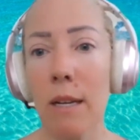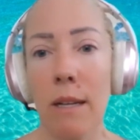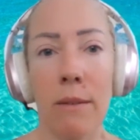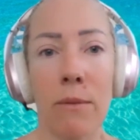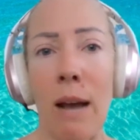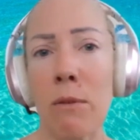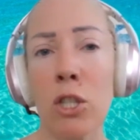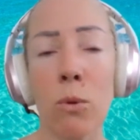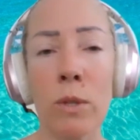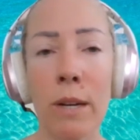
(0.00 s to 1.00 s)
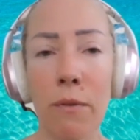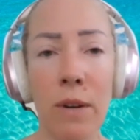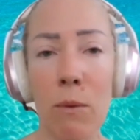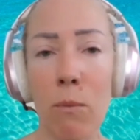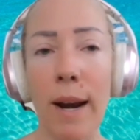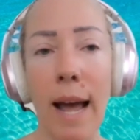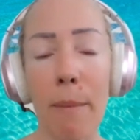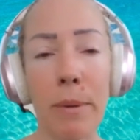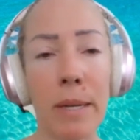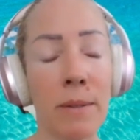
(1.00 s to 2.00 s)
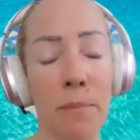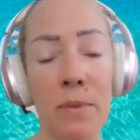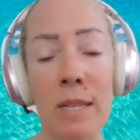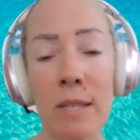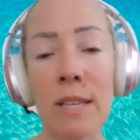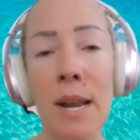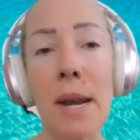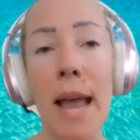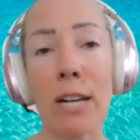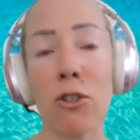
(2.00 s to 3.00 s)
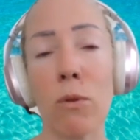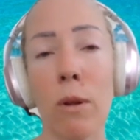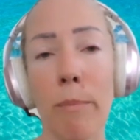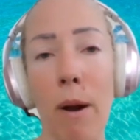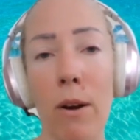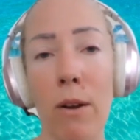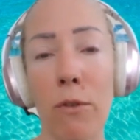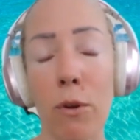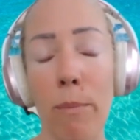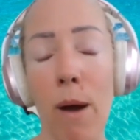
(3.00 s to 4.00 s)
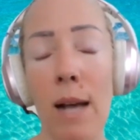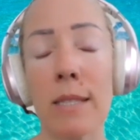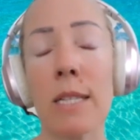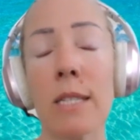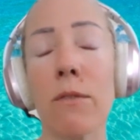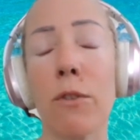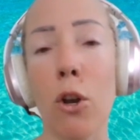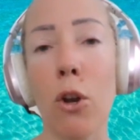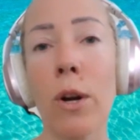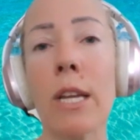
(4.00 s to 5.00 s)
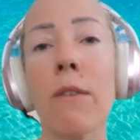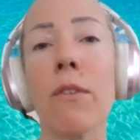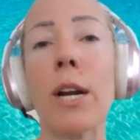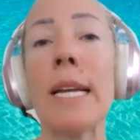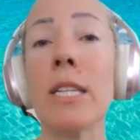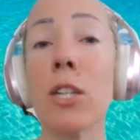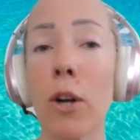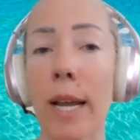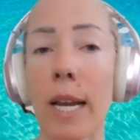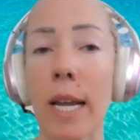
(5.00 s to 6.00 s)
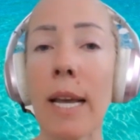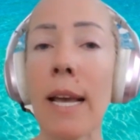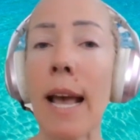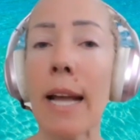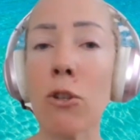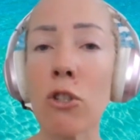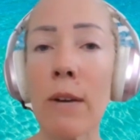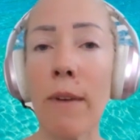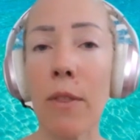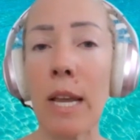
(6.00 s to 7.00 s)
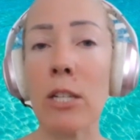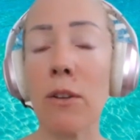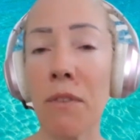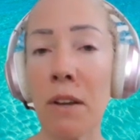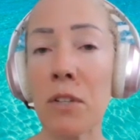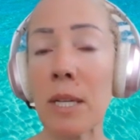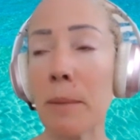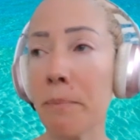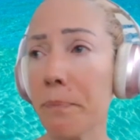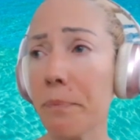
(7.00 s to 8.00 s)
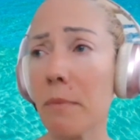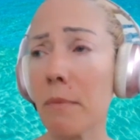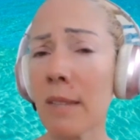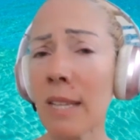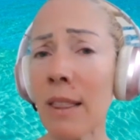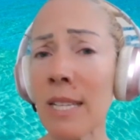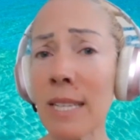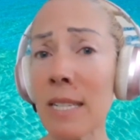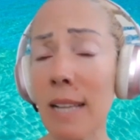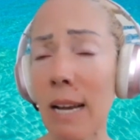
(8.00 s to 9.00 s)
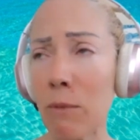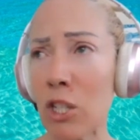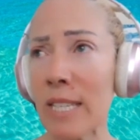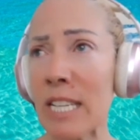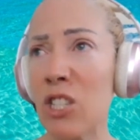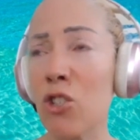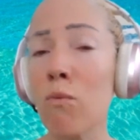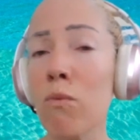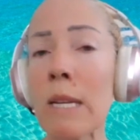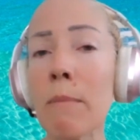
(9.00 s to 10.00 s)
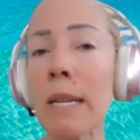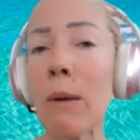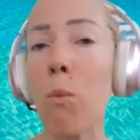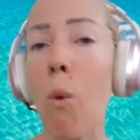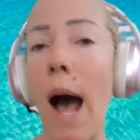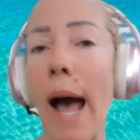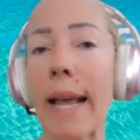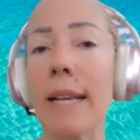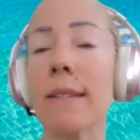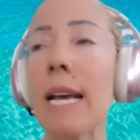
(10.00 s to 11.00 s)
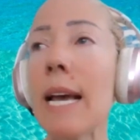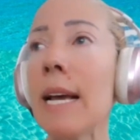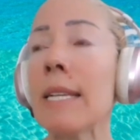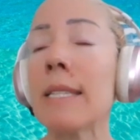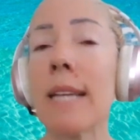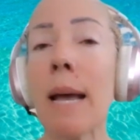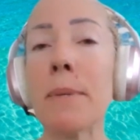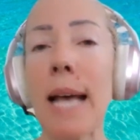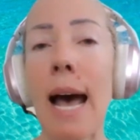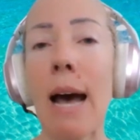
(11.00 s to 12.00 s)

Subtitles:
I was so different. What happened? This is a natural part of your process, of your learning, of your integrating. And usually around the age of 50, the 6th line, which is extremely wise, steps out